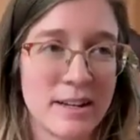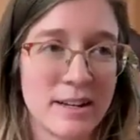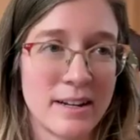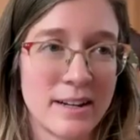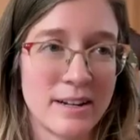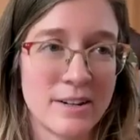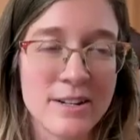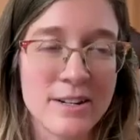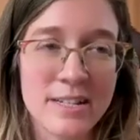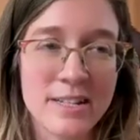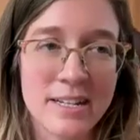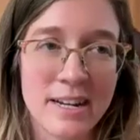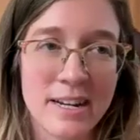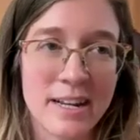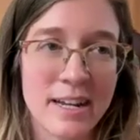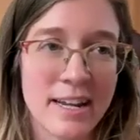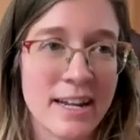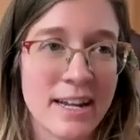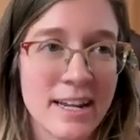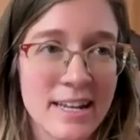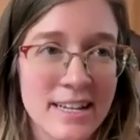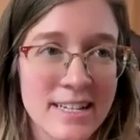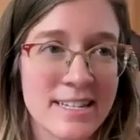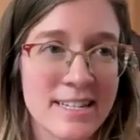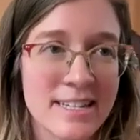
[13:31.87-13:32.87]
understanding
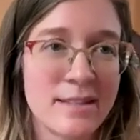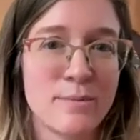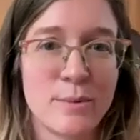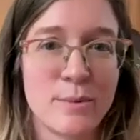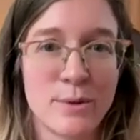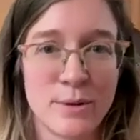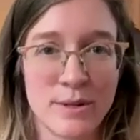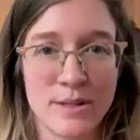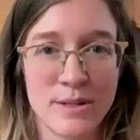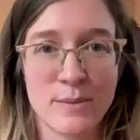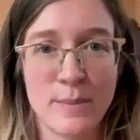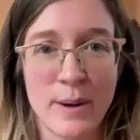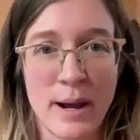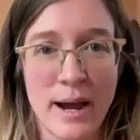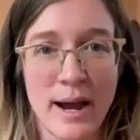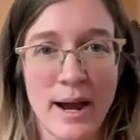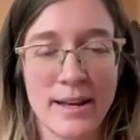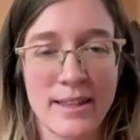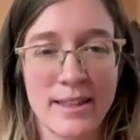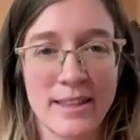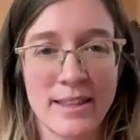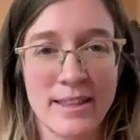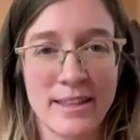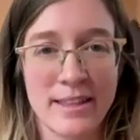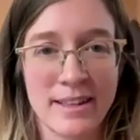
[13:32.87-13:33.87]
it is the Buddhist
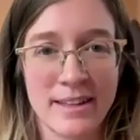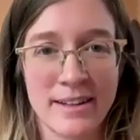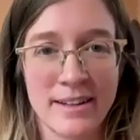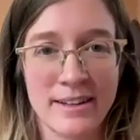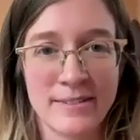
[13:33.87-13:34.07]
path,